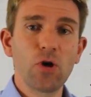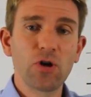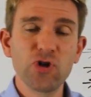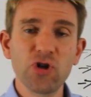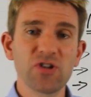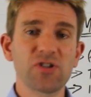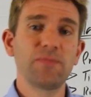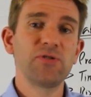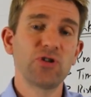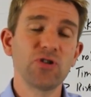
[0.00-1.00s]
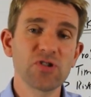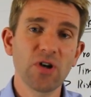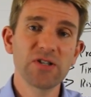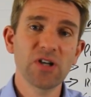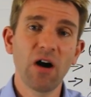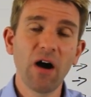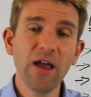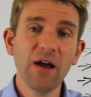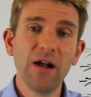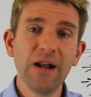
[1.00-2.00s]
You can adjust the position size
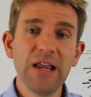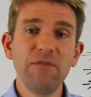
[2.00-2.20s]
higher